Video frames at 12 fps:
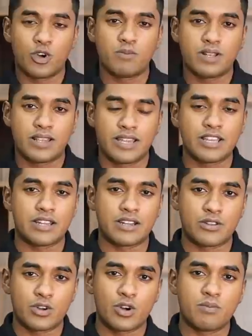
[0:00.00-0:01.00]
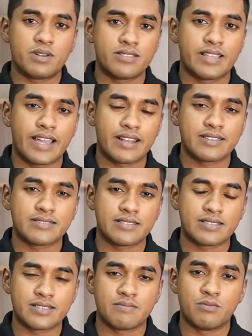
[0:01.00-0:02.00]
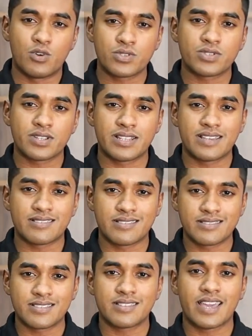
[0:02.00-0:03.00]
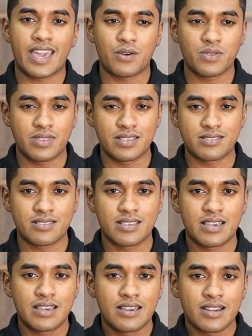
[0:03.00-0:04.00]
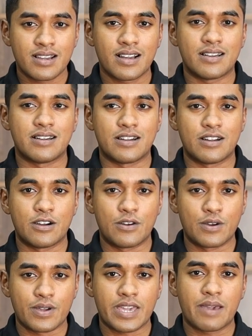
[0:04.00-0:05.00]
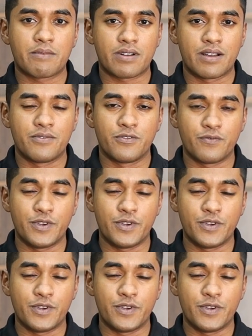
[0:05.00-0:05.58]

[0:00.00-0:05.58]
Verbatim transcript: Normally a normal LiDAR sensor mostly doesn't have this uh, camera